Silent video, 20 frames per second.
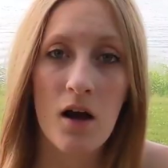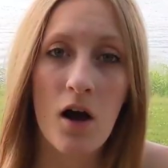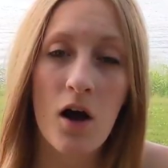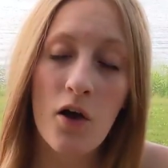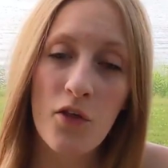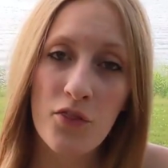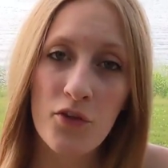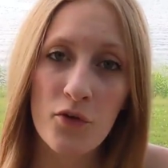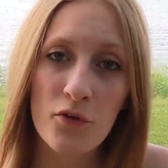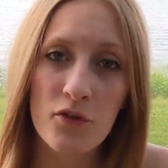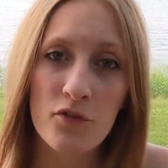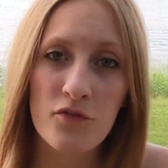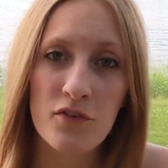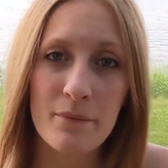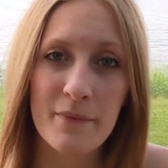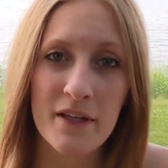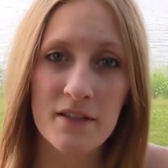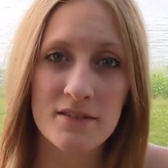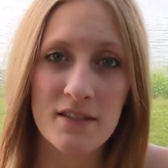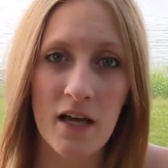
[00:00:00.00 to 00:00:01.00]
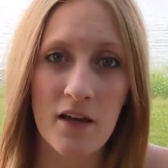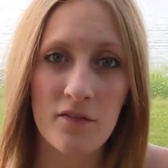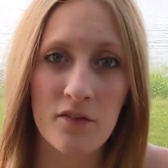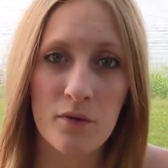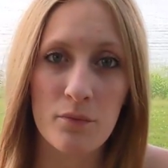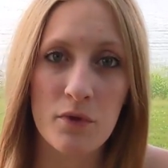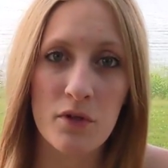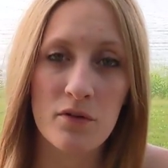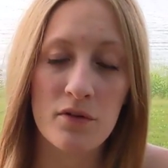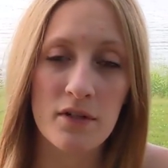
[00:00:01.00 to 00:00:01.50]
Although the female dive
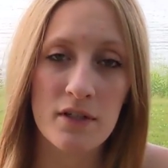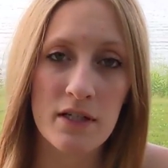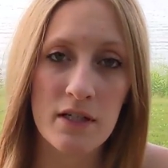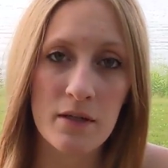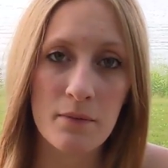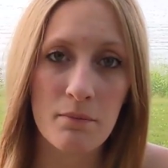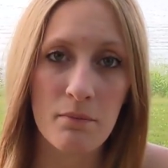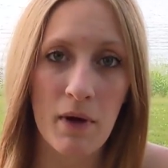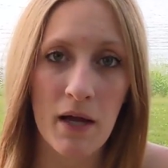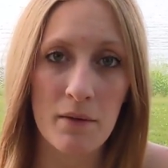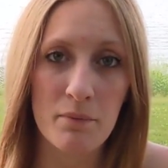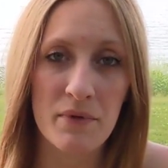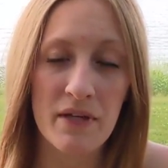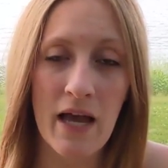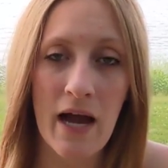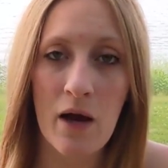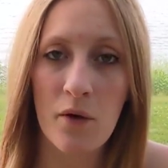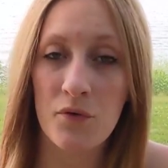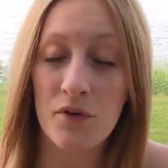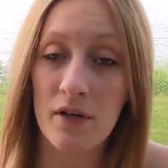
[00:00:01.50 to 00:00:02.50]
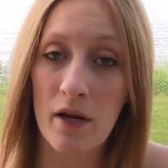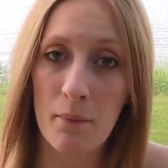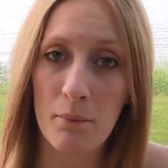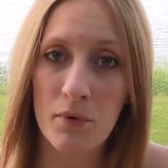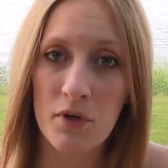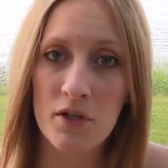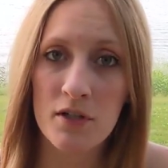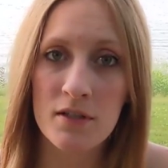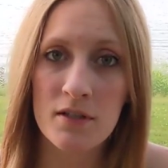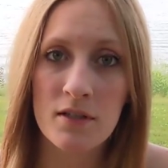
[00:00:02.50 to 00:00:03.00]
community might be
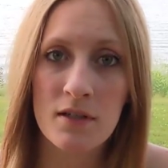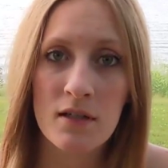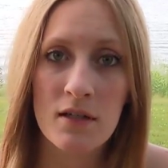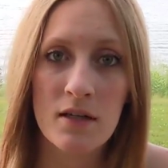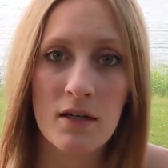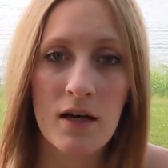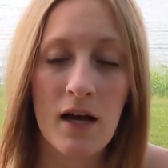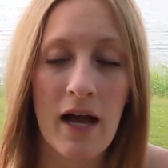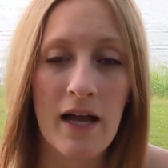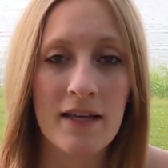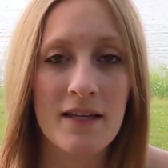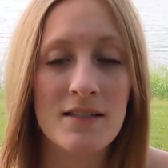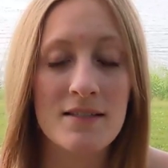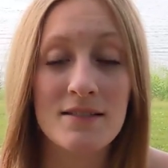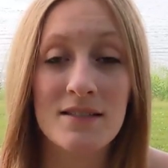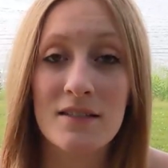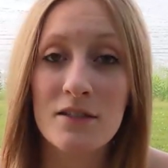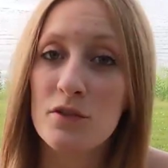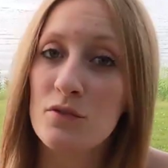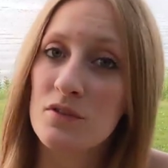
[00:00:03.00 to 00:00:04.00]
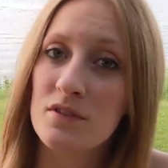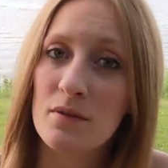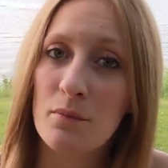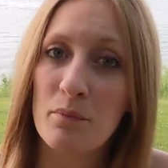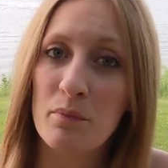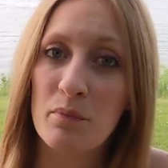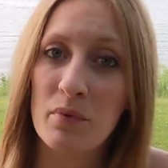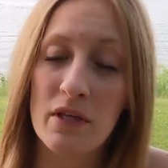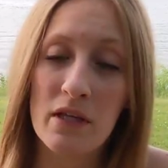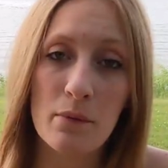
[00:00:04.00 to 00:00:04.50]
outnumbered, I continue
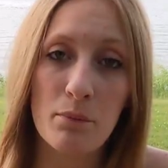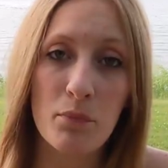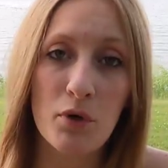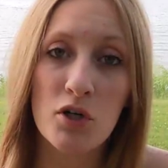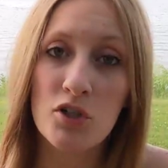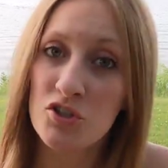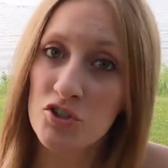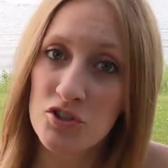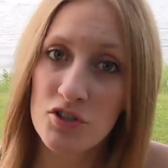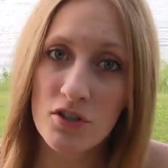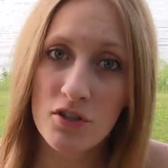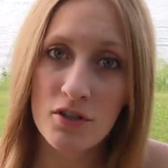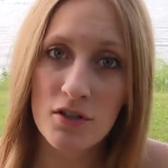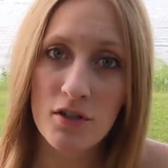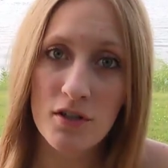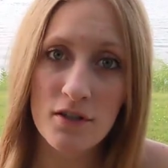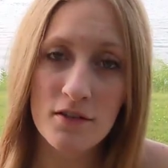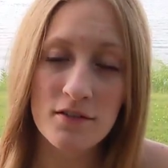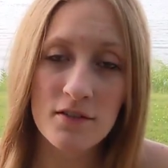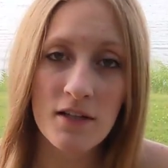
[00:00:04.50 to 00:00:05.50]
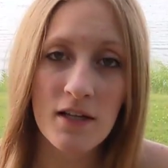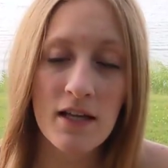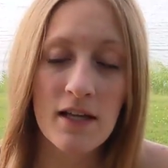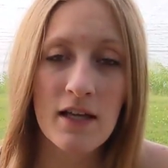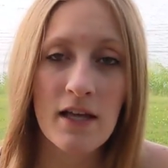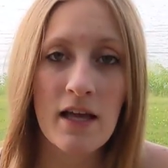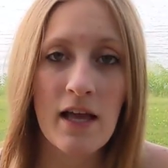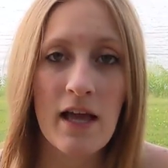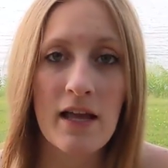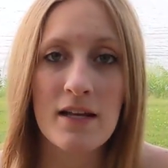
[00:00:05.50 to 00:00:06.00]
to be pushed to learn
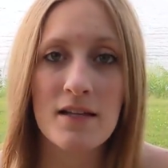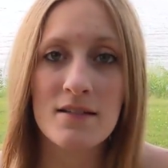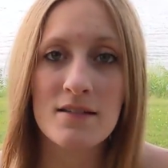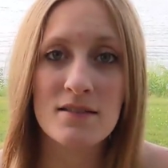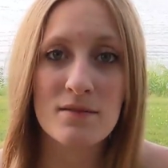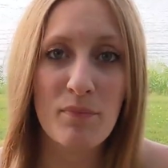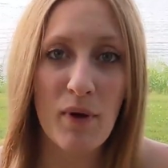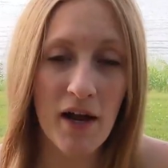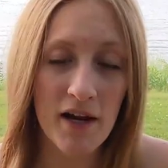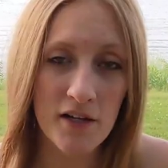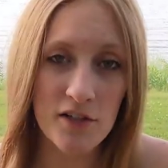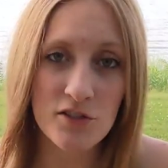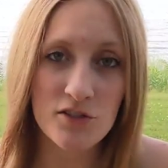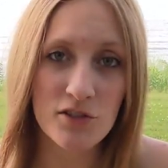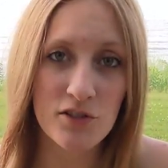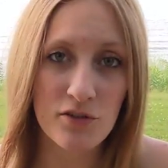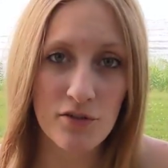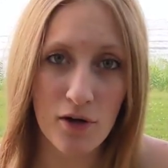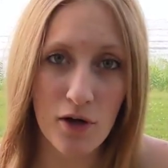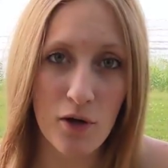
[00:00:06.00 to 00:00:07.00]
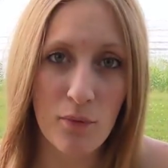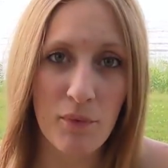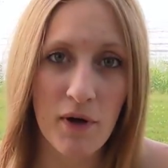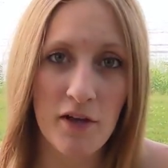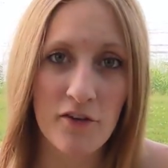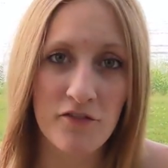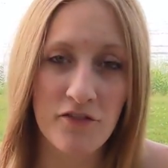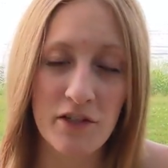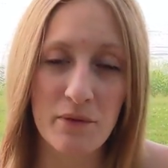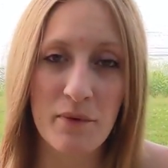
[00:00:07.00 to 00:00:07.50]
and inspired to grow
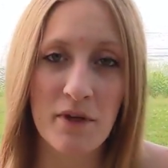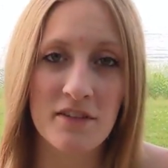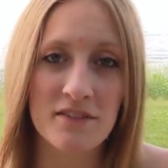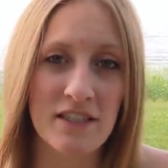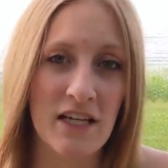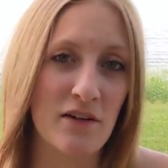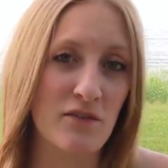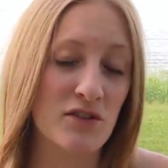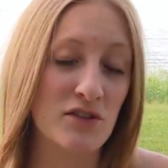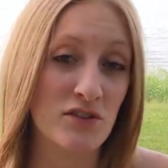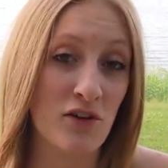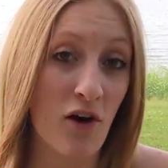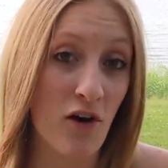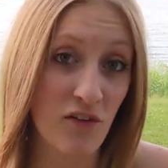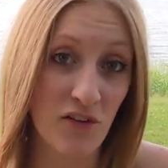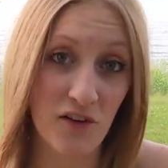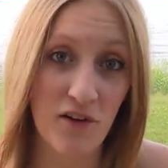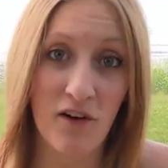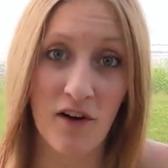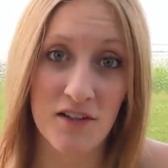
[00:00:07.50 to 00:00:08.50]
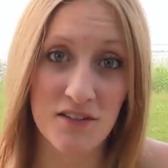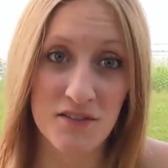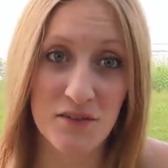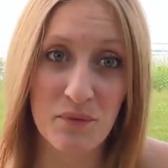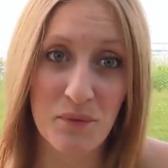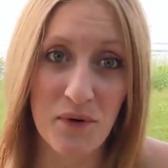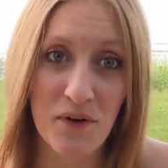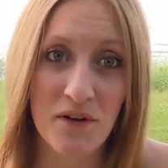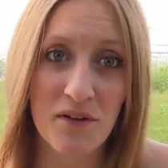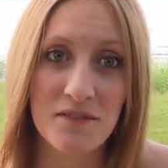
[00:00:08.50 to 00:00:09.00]
by female divers all across
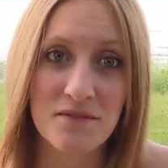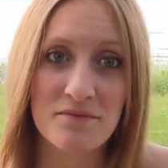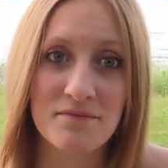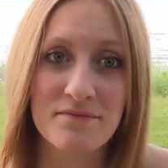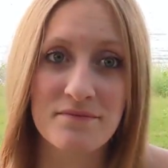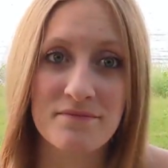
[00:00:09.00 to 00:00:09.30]
the world.